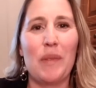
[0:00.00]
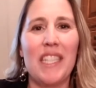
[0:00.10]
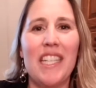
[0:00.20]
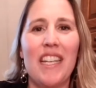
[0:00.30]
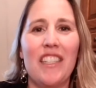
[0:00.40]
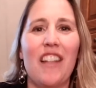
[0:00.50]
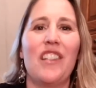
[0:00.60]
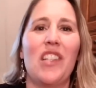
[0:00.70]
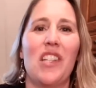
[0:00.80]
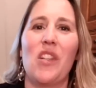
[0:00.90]
D.H.
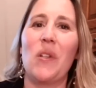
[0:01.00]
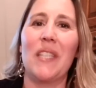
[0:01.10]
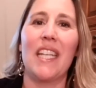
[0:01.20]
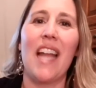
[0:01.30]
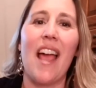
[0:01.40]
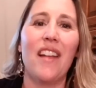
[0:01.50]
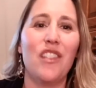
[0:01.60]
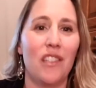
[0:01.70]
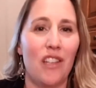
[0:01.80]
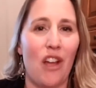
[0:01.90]
Leonard Consulting and
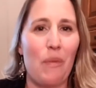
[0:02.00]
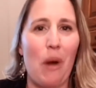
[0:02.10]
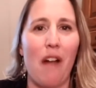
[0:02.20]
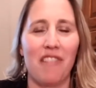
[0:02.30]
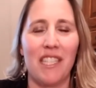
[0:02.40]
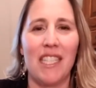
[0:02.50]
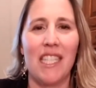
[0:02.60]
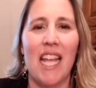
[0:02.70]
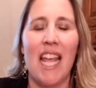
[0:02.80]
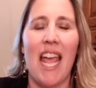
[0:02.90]
Agile and Nonprofits.
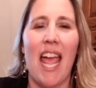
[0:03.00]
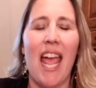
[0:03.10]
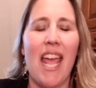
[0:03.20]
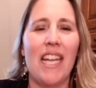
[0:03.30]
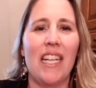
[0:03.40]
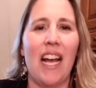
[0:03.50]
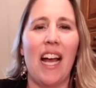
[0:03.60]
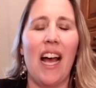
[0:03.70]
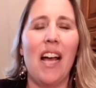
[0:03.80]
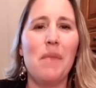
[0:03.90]
And
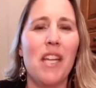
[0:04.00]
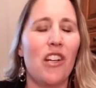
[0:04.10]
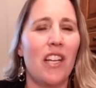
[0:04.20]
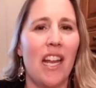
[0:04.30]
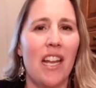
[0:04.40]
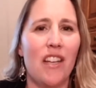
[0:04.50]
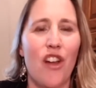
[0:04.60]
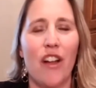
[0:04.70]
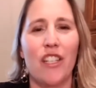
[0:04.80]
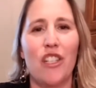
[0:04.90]
I'm here today to
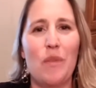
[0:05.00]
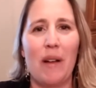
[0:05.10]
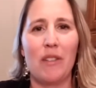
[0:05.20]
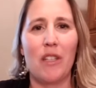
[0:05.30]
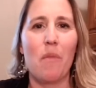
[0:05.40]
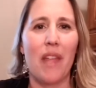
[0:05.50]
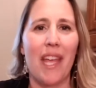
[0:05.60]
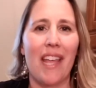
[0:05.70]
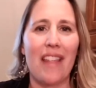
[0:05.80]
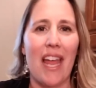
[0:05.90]
talk to you about
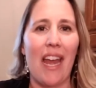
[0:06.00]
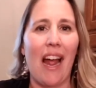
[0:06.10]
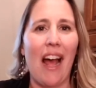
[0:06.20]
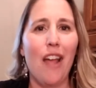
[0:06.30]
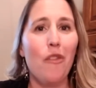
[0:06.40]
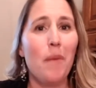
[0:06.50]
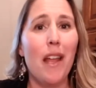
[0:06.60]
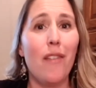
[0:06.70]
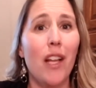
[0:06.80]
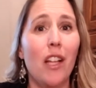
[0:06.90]
something that I've
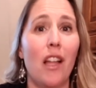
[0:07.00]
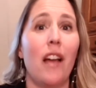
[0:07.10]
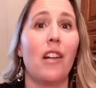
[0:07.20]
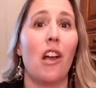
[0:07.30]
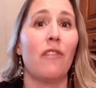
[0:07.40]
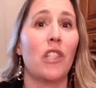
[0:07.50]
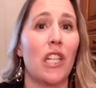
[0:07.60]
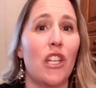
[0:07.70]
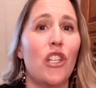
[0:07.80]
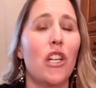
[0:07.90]
been having a lot of
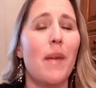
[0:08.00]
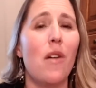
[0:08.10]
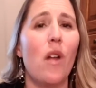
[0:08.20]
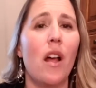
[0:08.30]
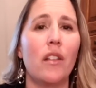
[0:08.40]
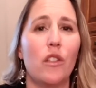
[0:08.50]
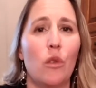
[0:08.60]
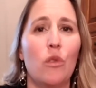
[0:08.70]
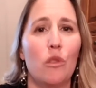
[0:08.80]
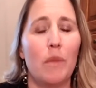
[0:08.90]
conversation about on
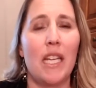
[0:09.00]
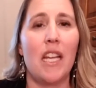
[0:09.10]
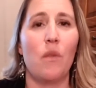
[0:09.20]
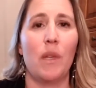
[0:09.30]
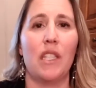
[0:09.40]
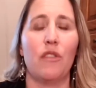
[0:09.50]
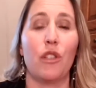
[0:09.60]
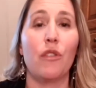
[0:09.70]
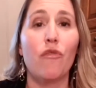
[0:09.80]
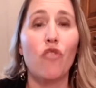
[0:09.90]
social media with
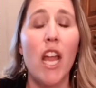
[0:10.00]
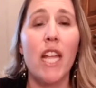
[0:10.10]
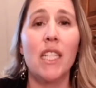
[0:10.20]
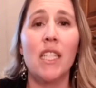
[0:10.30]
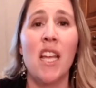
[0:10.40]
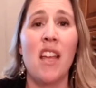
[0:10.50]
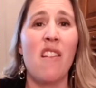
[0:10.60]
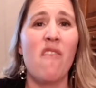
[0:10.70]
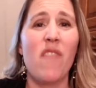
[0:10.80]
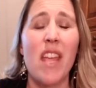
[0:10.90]
different friends,
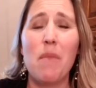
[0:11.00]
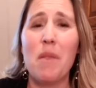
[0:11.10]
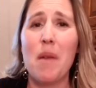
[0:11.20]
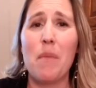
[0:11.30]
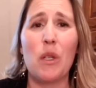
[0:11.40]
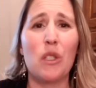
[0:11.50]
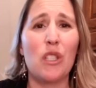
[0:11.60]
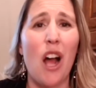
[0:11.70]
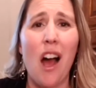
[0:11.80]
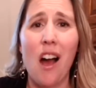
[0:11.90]
family members,
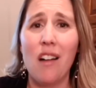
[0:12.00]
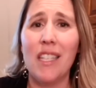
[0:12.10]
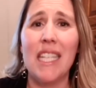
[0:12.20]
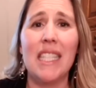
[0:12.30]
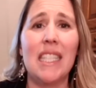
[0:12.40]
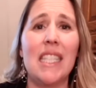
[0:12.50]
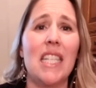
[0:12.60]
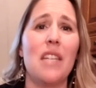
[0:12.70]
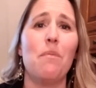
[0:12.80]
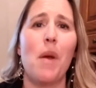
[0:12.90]
colleagues,
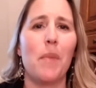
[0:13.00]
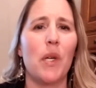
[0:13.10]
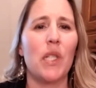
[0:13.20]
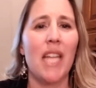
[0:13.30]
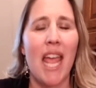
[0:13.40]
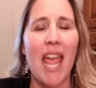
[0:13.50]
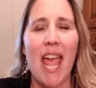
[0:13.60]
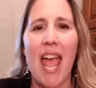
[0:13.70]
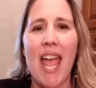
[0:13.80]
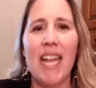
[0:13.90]
team members,
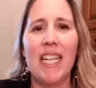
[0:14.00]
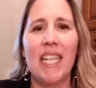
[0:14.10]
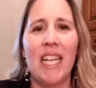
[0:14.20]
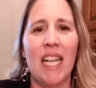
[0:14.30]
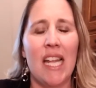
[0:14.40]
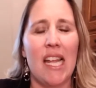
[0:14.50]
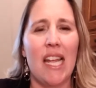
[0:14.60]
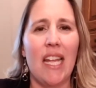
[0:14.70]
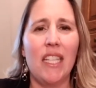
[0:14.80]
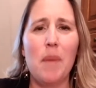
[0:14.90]
and
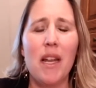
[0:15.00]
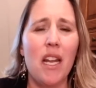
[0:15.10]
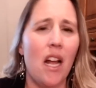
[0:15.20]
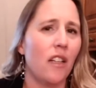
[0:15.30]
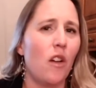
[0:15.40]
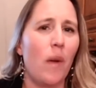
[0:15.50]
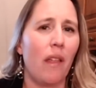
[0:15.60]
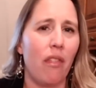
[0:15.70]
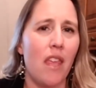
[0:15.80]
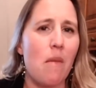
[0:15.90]
it's been an
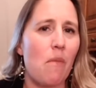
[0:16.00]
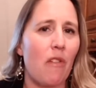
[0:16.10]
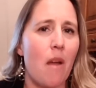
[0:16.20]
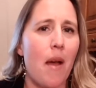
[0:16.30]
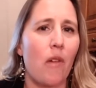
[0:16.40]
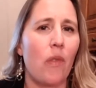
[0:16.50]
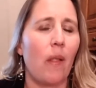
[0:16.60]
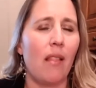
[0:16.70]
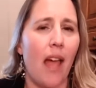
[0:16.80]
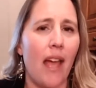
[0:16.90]
ongoing theme for about the
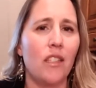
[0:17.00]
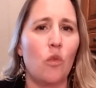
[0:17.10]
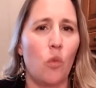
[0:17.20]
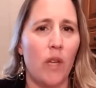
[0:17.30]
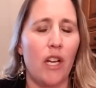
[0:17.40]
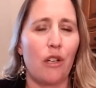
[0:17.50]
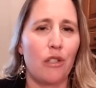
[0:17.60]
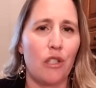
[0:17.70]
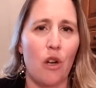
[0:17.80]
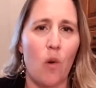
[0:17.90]
last week or
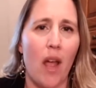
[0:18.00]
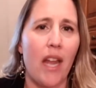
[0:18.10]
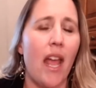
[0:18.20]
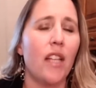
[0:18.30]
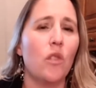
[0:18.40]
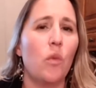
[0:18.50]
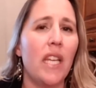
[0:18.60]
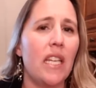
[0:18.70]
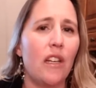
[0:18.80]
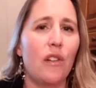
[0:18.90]
so. And as
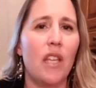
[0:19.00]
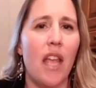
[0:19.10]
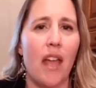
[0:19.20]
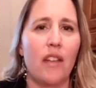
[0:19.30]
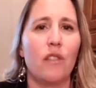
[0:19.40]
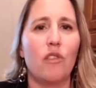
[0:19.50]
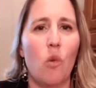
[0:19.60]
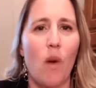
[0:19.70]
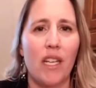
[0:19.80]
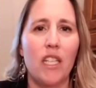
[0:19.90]
we near the end of
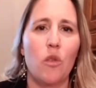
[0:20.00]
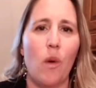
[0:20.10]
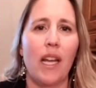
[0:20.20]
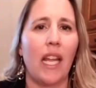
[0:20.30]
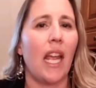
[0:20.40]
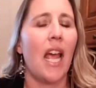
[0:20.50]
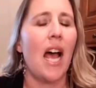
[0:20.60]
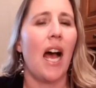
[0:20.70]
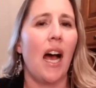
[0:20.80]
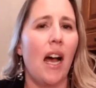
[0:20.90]
2020,
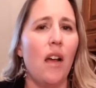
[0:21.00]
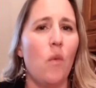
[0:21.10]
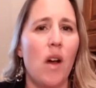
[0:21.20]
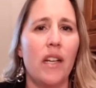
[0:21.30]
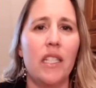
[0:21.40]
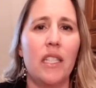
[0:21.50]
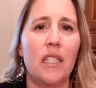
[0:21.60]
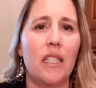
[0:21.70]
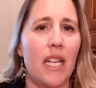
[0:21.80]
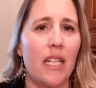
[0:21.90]
I wanted
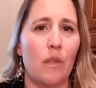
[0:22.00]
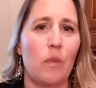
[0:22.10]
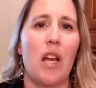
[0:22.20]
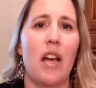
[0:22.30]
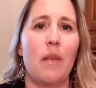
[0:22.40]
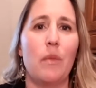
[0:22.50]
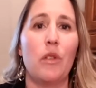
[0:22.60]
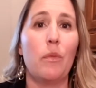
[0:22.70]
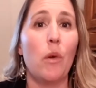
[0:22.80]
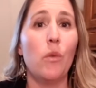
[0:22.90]
to take some time
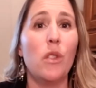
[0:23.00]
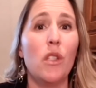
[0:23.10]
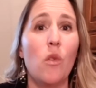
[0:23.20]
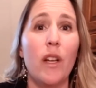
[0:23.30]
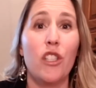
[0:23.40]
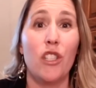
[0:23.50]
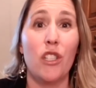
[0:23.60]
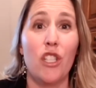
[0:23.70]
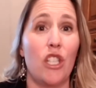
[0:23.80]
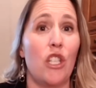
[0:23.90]
to pose the
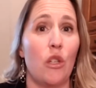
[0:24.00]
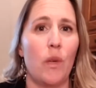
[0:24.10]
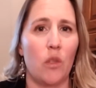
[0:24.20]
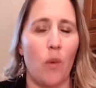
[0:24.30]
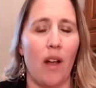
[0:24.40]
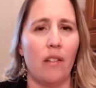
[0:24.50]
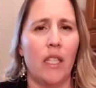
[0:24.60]
question to you as well.